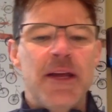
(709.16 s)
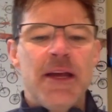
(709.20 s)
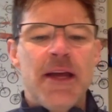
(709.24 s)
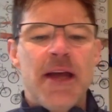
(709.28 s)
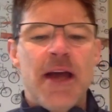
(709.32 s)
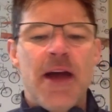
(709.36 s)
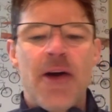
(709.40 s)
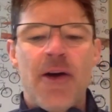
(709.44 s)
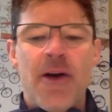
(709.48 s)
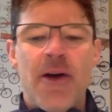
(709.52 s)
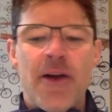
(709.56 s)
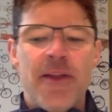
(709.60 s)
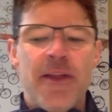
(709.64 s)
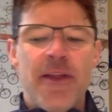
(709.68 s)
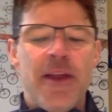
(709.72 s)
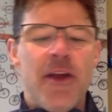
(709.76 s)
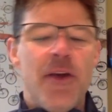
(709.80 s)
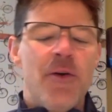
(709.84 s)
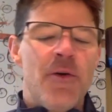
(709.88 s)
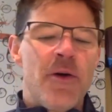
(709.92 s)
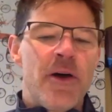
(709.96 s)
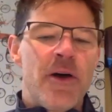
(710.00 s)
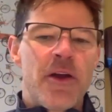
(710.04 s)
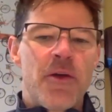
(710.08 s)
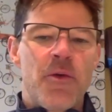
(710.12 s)
how hard they
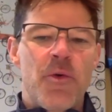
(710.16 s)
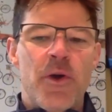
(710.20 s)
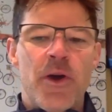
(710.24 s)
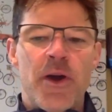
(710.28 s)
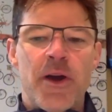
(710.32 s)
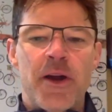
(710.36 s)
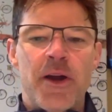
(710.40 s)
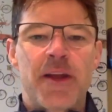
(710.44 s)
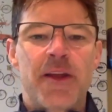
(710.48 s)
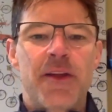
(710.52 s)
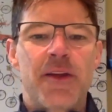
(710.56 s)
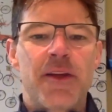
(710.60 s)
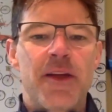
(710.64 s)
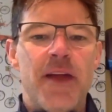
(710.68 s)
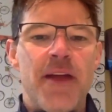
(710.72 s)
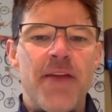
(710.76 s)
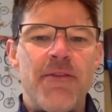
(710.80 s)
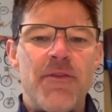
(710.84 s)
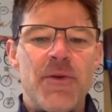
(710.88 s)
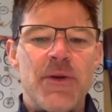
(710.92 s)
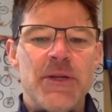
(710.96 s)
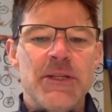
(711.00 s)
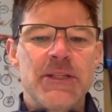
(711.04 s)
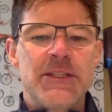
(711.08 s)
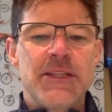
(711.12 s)
don't want to work,
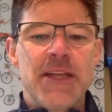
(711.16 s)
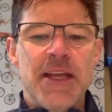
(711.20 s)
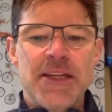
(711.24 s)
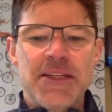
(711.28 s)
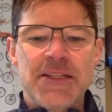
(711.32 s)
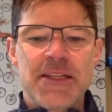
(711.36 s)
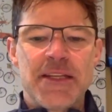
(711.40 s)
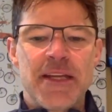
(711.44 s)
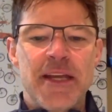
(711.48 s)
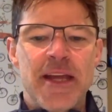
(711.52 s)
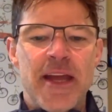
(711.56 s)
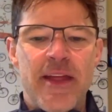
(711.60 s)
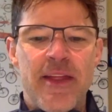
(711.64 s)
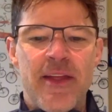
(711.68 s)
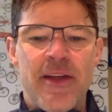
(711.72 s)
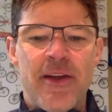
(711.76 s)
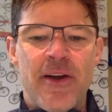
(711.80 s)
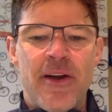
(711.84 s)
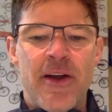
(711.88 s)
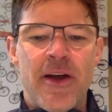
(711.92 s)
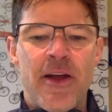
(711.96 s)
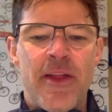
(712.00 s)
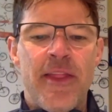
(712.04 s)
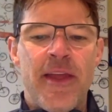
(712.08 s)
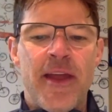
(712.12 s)
everyone stays
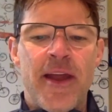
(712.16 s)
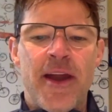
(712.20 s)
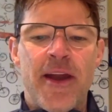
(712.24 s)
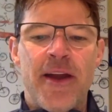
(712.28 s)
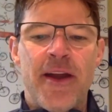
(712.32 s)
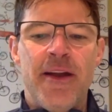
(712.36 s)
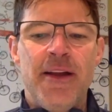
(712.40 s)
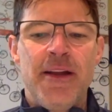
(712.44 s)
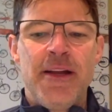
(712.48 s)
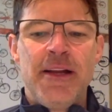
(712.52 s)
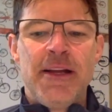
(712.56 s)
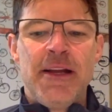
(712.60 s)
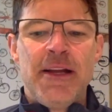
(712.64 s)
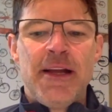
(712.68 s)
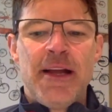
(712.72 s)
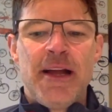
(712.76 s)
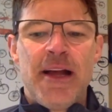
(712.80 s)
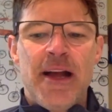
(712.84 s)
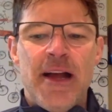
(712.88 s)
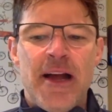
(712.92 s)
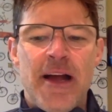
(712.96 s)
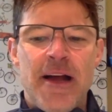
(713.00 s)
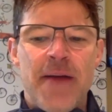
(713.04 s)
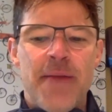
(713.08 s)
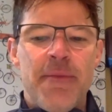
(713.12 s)
together on there
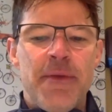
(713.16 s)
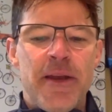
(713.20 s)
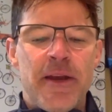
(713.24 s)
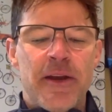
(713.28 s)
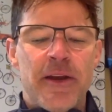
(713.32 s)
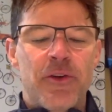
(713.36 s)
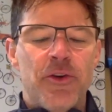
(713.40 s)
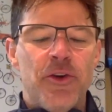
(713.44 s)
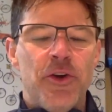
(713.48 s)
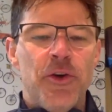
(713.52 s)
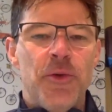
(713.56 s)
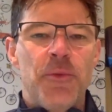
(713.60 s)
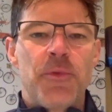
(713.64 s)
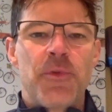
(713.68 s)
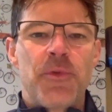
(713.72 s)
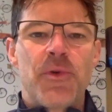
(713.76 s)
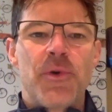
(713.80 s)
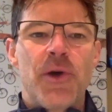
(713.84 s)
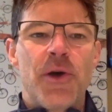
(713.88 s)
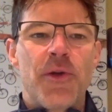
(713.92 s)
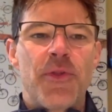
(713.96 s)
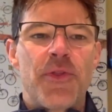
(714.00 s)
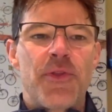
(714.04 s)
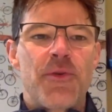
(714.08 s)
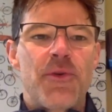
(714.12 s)
in a group
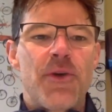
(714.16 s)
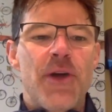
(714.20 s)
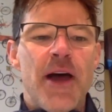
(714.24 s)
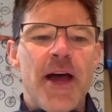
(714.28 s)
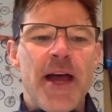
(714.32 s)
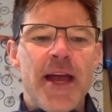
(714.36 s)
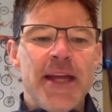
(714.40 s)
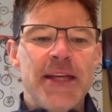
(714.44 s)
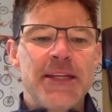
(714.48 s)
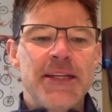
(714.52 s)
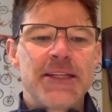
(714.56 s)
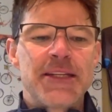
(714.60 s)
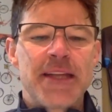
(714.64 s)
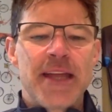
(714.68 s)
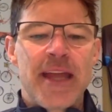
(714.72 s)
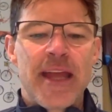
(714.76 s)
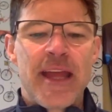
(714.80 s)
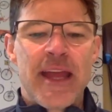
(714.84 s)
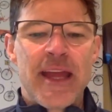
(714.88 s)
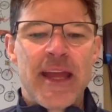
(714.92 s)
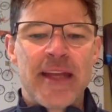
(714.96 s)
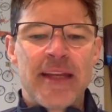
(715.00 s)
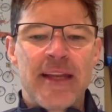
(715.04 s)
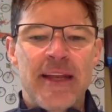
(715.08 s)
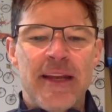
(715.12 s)
throughout the ride.
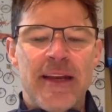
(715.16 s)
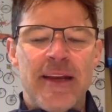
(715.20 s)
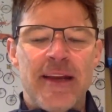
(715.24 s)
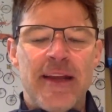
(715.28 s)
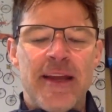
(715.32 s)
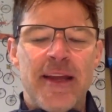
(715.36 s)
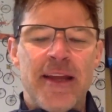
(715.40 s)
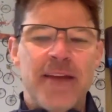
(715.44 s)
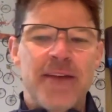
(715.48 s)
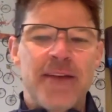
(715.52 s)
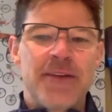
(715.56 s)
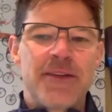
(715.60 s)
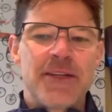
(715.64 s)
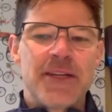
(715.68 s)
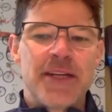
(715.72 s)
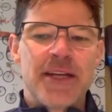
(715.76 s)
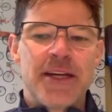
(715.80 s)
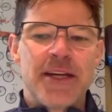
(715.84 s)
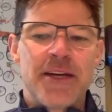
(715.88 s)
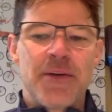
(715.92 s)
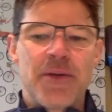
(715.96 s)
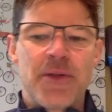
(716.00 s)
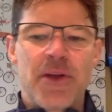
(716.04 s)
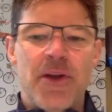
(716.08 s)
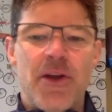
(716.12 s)
And
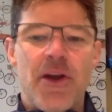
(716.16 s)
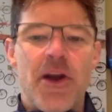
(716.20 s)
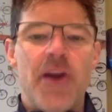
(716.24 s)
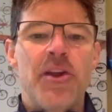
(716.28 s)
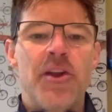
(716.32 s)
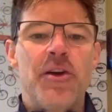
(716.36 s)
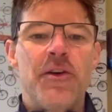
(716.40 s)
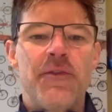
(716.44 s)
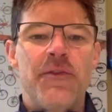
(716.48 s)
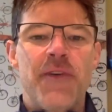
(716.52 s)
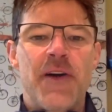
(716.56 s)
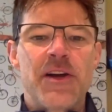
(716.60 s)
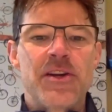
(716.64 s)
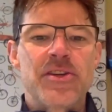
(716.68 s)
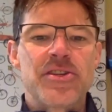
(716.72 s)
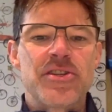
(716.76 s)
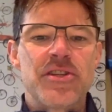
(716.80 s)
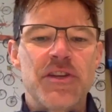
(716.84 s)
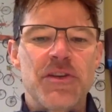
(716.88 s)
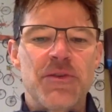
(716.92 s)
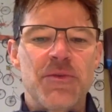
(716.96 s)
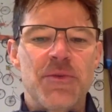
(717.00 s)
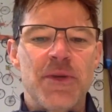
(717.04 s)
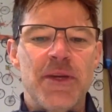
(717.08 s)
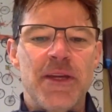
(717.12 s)
with our audio
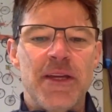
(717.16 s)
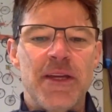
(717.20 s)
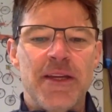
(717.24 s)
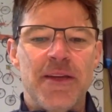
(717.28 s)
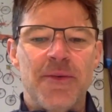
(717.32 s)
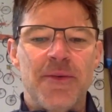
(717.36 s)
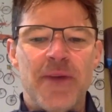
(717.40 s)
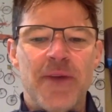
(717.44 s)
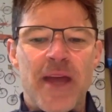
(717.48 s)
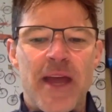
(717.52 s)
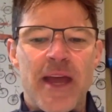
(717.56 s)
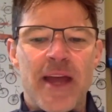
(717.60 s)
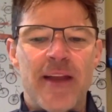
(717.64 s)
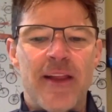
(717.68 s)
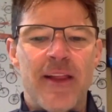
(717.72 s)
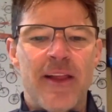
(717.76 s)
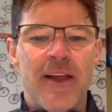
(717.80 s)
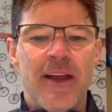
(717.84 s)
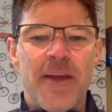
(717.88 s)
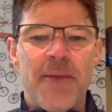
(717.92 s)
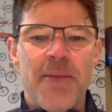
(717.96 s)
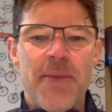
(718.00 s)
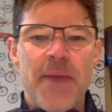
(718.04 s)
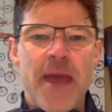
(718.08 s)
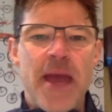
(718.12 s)
function, we had a
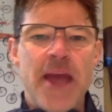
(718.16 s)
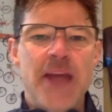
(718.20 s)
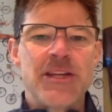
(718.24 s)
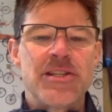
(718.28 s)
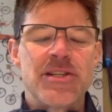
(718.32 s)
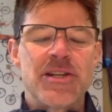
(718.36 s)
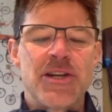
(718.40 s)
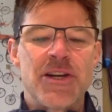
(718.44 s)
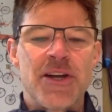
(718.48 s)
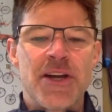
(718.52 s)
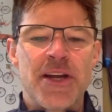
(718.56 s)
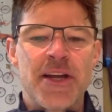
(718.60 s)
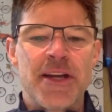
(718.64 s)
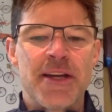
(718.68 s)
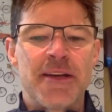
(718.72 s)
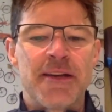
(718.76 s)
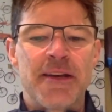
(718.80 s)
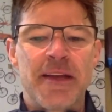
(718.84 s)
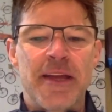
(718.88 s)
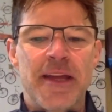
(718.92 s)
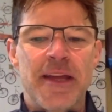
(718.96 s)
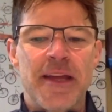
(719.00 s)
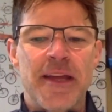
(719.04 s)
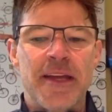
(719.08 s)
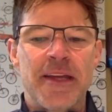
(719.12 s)
lot of banter,
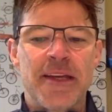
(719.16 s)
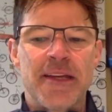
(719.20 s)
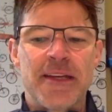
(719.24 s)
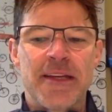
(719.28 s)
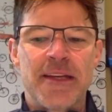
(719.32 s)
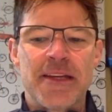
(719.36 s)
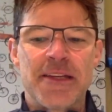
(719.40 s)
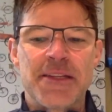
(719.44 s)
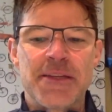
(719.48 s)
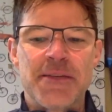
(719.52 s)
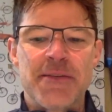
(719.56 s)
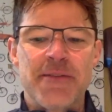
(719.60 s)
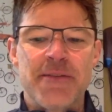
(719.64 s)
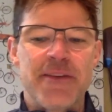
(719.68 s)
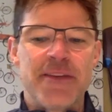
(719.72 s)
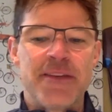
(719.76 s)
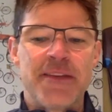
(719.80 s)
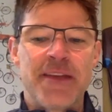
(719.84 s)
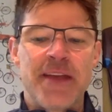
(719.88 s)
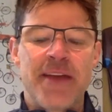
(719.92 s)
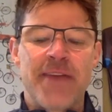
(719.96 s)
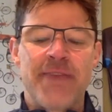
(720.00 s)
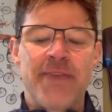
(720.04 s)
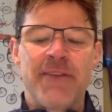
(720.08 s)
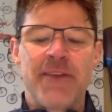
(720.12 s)
and some of us
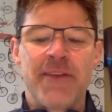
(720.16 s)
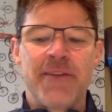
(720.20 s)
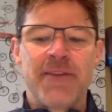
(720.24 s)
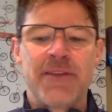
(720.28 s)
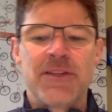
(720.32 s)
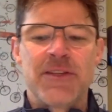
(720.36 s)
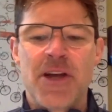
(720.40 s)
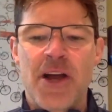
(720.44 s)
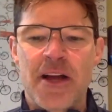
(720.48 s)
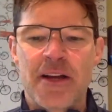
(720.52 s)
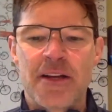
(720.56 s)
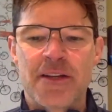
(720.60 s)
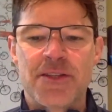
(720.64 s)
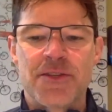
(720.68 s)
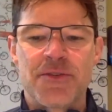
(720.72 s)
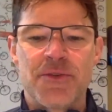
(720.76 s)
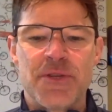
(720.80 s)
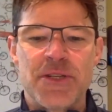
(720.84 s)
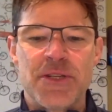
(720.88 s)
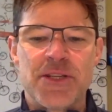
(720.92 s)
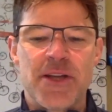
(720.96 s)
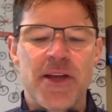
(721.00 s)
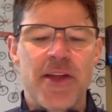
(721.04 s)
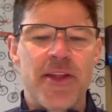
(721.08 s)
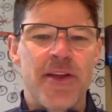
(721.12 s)
haven't even talked to
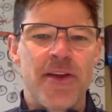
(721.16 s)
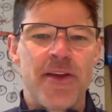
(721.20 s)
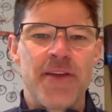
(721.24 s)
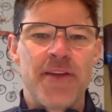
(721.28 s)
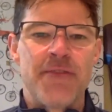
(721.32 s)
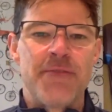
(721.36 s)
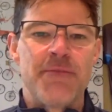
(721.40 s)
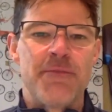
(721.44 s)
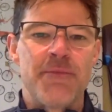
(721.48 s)
each other even